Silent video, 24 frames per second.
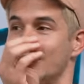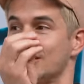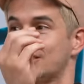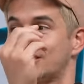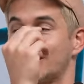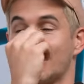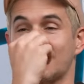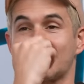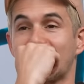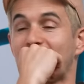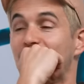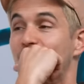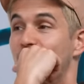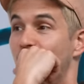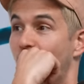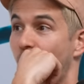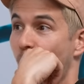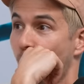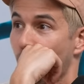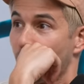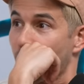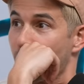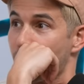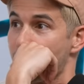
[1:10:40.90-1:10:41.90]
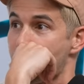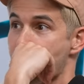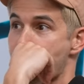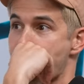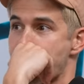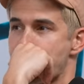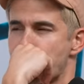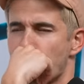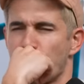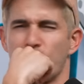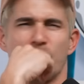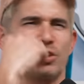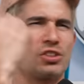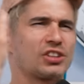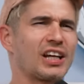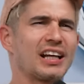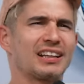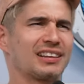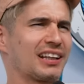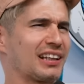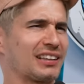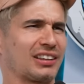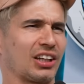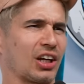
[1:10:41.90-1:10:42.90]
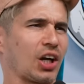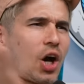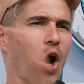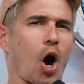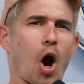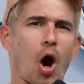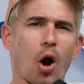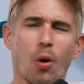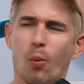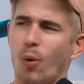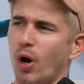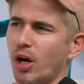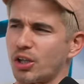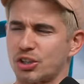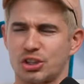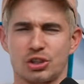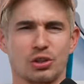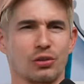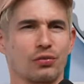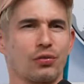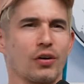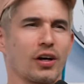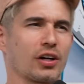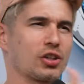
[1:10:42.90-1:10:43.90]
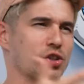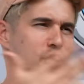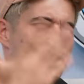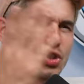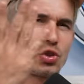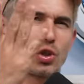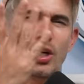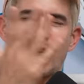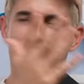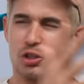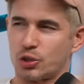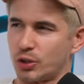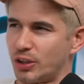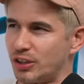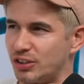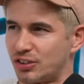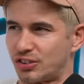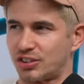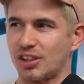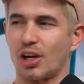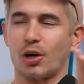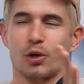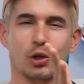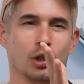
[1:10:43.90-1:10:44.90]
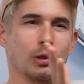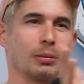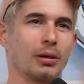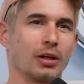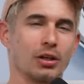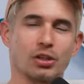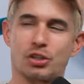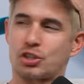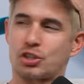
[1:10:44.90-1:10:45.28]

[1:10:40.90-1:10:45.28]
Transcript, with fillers: the sex out of nowhere where you're just, I'd like to car wash and you're fucking stressed, you're eating sour cream and onion